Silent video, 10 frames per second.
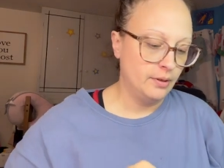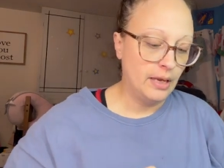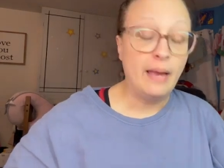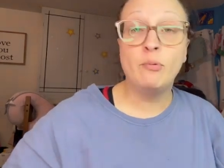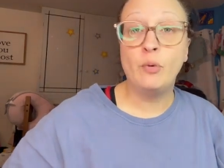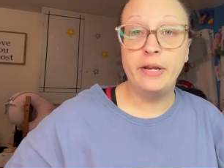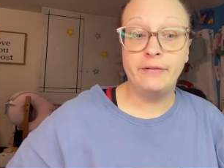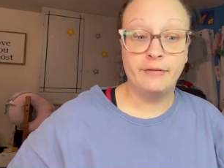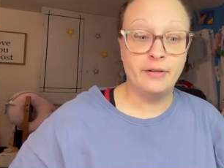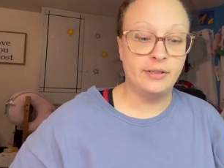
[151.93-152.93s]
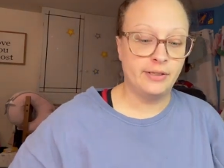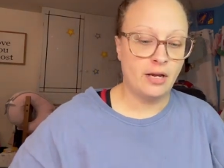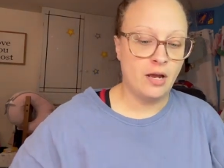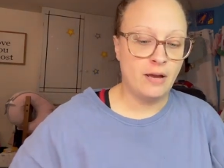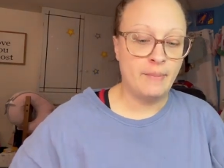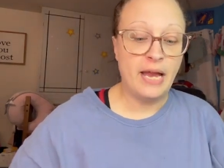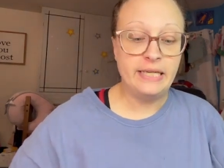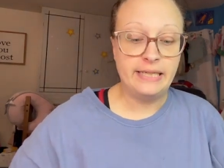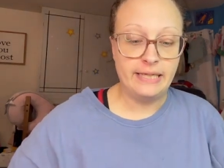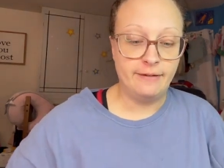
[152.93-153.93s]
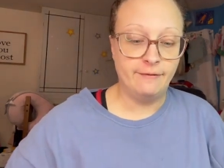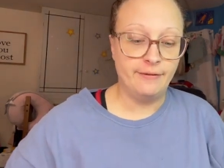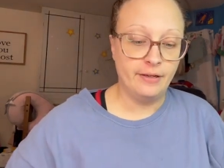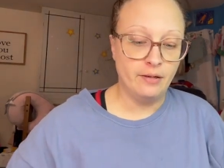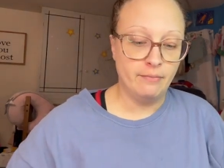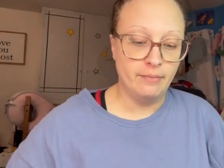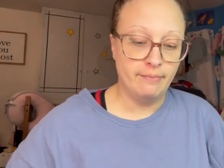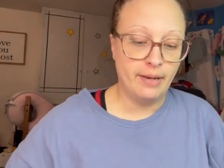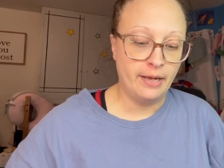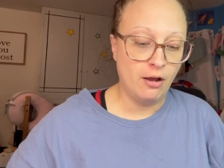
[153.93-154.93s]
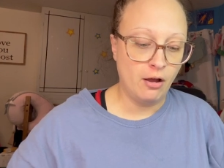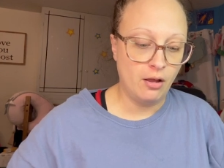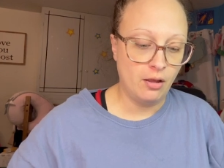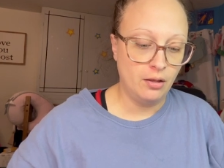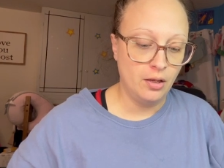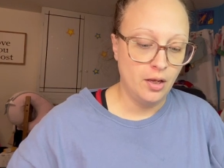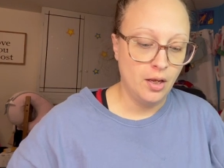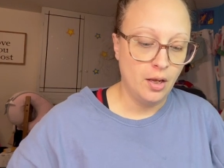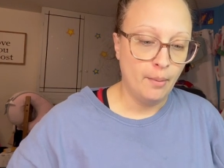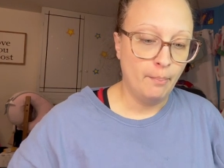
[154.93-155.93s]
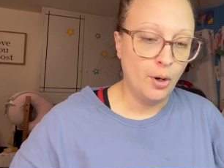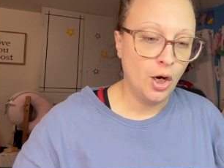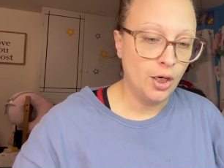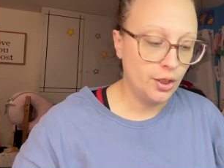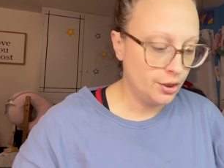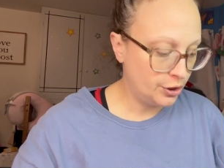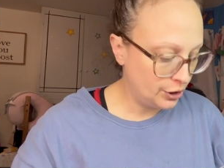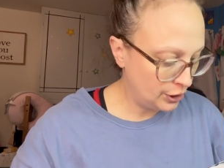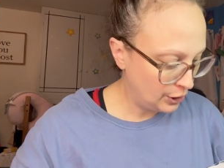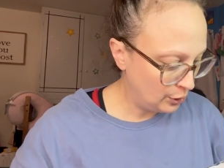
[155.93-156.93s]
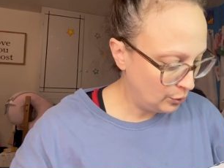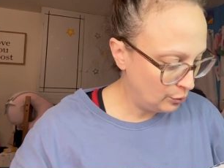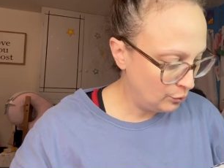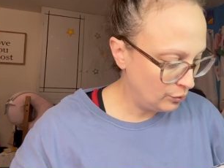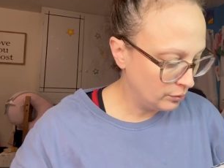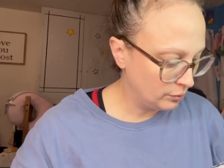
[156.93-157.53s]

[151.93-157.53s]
I've been waiting for this to come. I did film my haul part two.